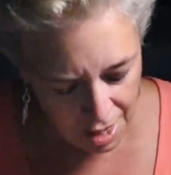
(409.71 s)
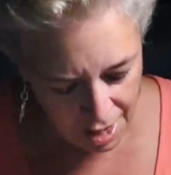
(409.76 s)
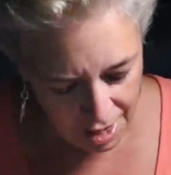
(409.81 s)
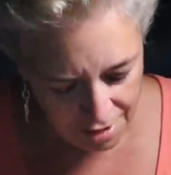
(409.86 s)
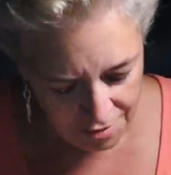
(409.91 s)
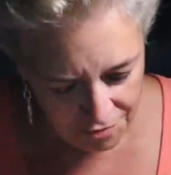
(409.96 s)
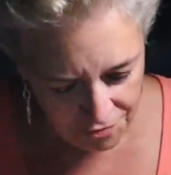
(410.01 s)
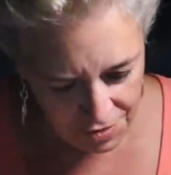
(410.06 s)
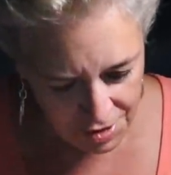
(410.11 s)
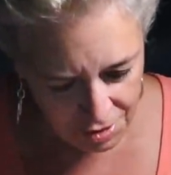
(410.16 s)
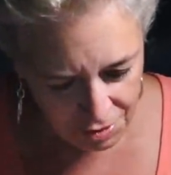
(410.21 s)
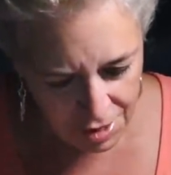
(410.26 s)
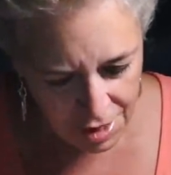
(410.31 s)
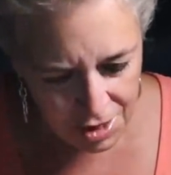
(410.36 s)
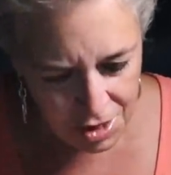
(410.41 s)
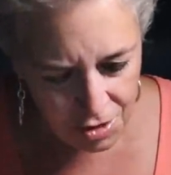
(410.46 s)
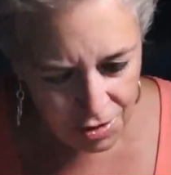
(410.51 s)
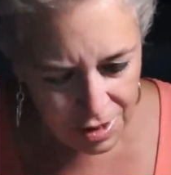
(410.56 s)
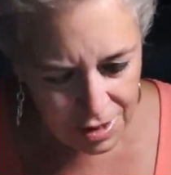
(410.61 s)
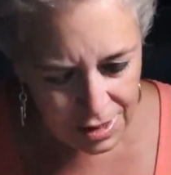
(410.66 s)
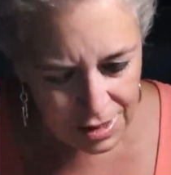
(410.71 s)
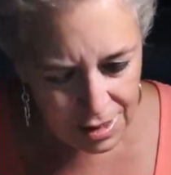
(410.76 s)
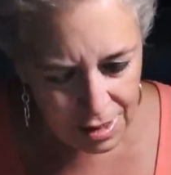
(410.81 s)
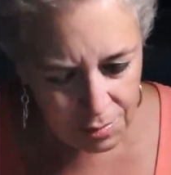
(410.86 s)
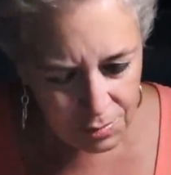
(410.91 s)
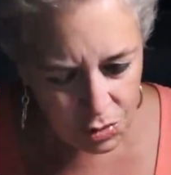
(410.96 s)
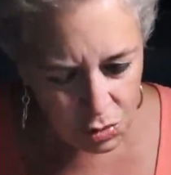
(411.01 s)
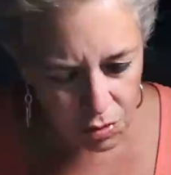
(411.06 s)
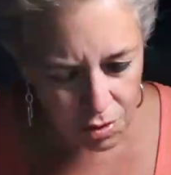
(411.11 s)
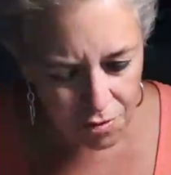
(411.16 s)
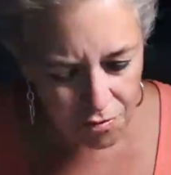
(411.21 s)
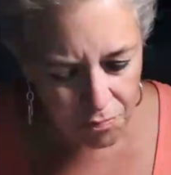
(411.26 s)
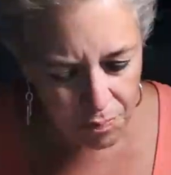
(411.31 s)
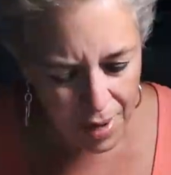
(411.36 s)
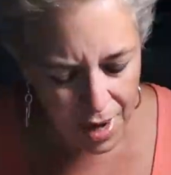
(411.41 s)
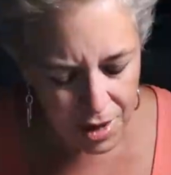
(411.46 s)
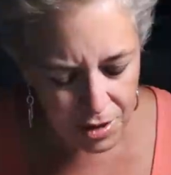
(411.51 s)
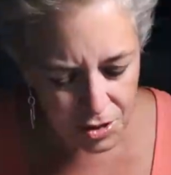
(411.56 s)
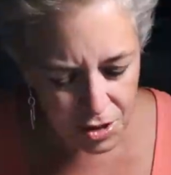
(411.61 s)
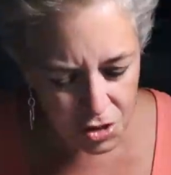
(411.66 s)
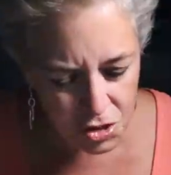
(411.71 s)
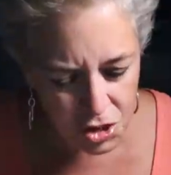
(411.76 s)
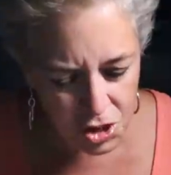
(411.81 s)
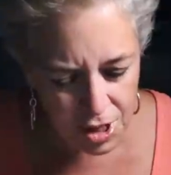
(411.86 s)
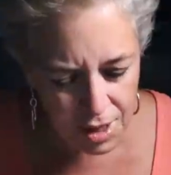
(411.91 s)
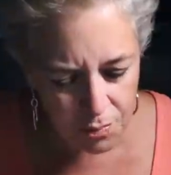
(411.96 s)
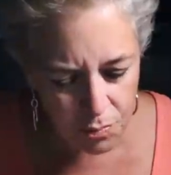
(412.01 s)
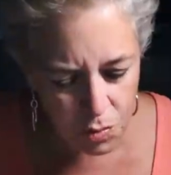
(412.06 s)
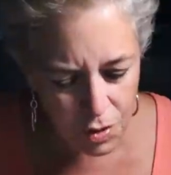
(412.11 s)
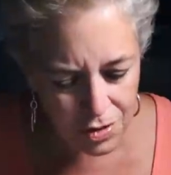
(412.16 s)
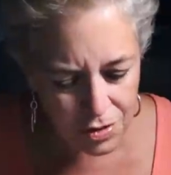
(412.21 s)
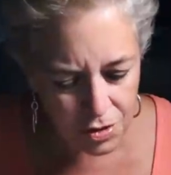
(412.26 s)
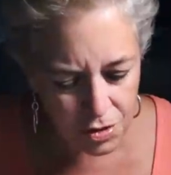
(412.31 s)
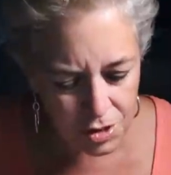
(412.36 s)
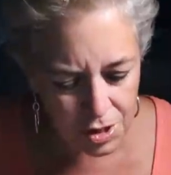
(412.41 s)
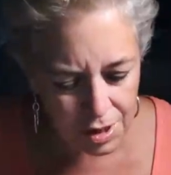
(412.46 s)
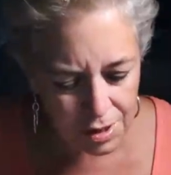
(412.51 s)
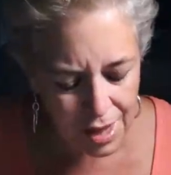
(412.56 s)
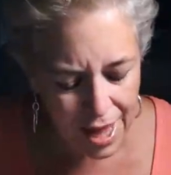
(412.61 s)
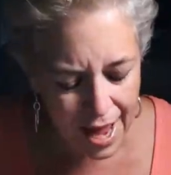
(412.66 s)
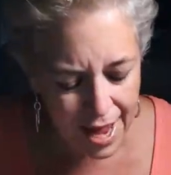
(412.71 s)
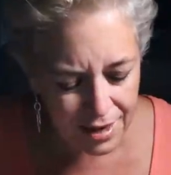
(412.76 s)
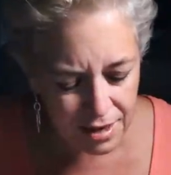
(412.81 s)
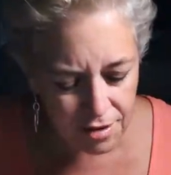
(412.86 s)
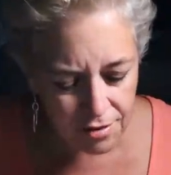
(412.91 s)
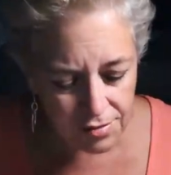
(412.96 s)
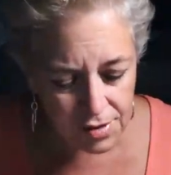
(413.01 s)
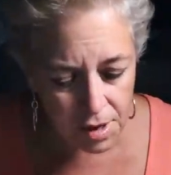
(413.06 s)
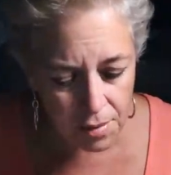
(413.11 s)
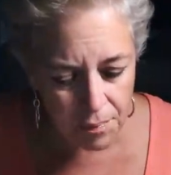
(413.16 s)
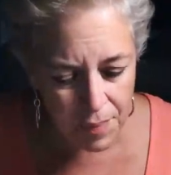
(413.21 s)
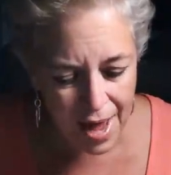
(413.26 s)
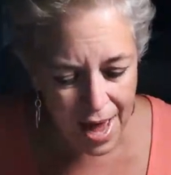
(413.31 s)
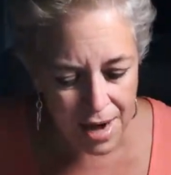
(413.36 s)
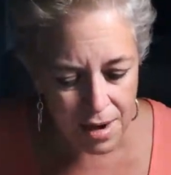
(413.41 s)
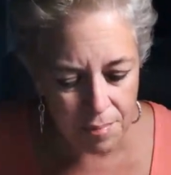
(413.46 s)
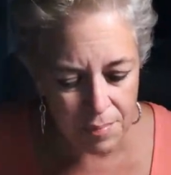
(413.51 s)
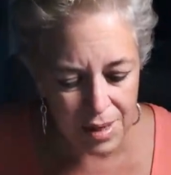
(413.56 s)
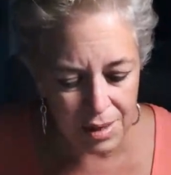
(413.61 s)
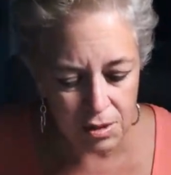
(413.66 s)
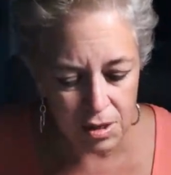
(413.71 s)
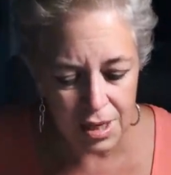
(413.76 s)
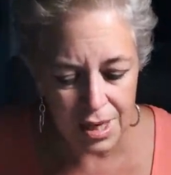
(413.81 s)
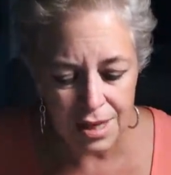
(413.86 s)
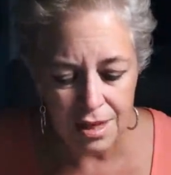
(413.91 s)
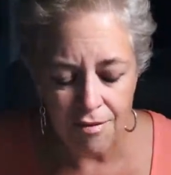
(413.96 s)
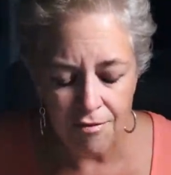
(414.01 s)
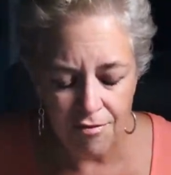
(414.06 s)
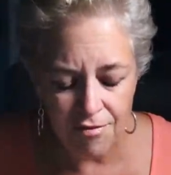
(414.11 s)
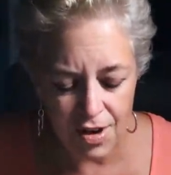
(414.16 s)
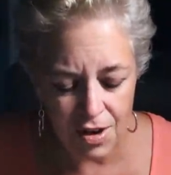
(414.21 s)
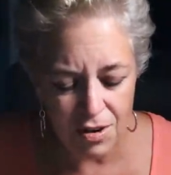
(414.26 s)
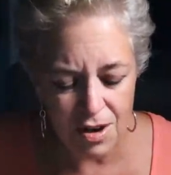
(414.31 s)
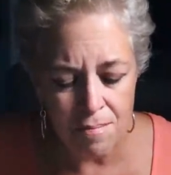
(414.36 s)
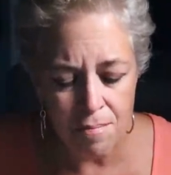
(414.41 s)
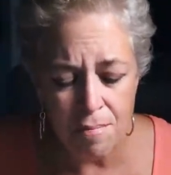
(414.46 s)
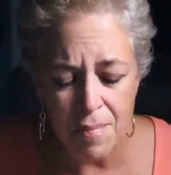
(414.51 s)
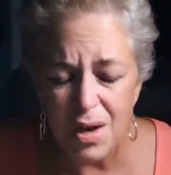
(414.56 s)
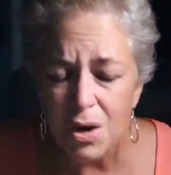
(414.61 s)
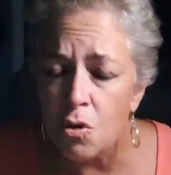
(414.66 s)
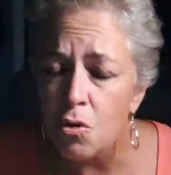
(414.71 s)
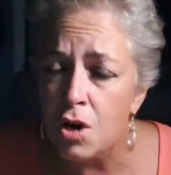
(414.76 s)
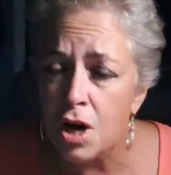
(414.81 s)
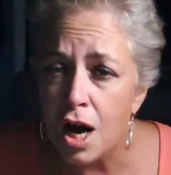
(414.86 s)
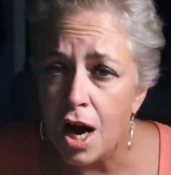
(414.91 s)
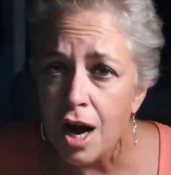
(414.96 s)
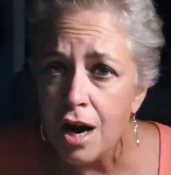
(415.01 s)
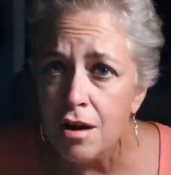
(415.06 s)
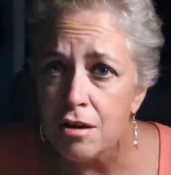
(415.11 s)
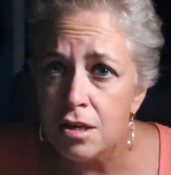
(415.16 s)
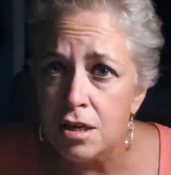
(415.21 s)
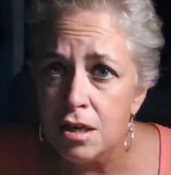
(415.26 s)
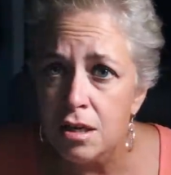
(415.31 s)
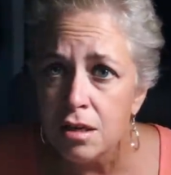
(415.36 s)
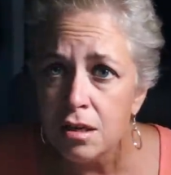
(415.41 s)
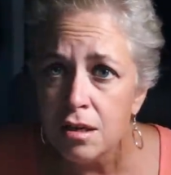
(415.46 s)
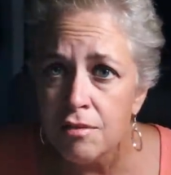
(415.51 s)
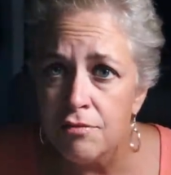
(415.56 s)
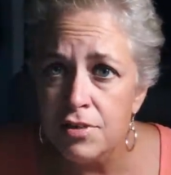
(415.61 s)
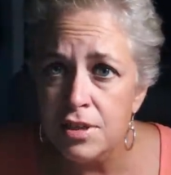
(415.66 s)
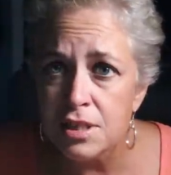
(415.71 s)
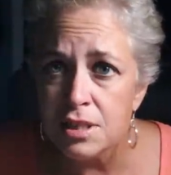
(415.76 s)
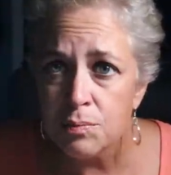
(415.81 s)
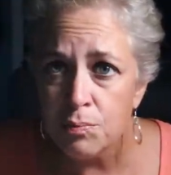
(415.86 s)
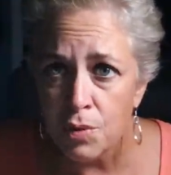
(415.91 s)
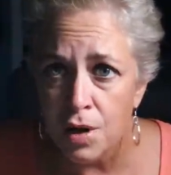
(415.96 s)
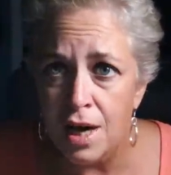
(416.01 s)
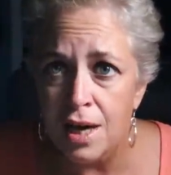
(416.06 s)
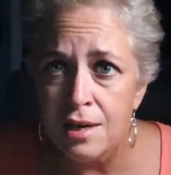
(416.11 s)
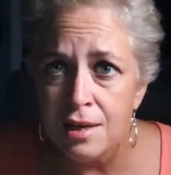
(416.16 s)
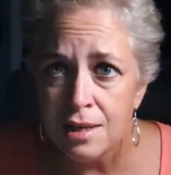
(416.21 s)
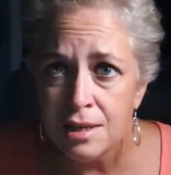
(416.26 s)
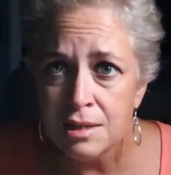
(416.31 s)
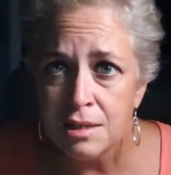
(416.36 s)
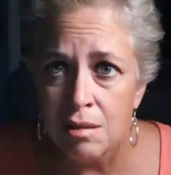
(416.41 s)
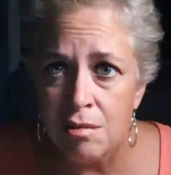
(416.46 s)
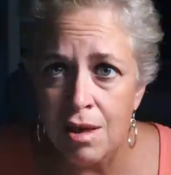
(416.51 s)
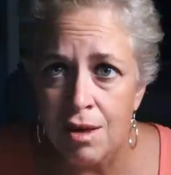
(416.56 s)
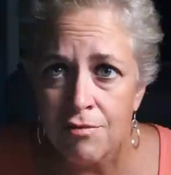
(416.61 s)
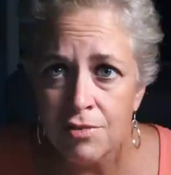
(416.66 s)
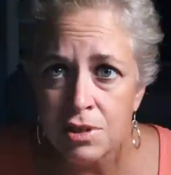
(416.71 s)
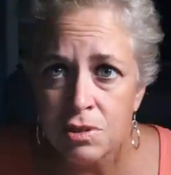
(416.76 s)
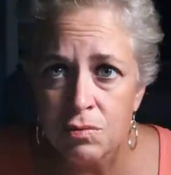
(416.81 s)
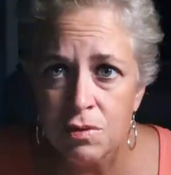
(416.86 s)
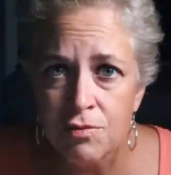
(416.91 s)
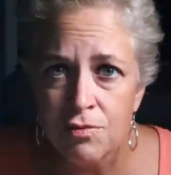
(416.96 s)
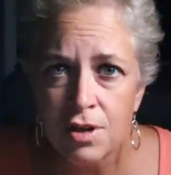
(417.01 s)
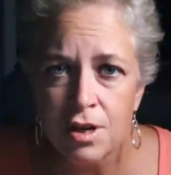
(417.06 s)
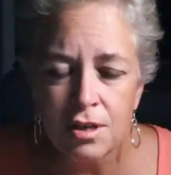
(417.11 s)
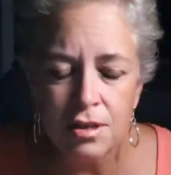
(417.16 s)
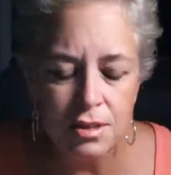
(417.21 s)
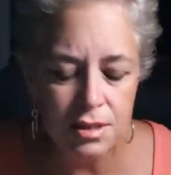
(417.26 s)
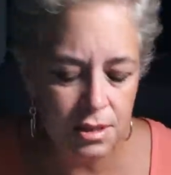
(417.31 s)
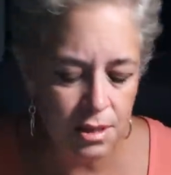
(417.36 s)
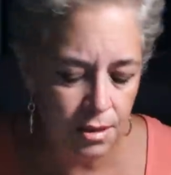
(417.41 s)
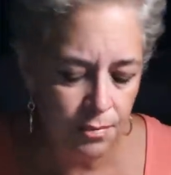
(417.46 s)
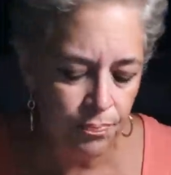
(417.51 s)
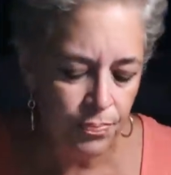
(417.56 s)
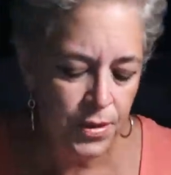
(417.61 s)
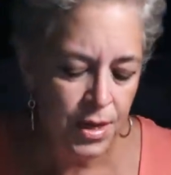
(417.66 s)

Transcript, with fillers: I feel like you're in some sort of partnership where there's a lack of compatibility. The very middle card of this spread is the Lovers reversed.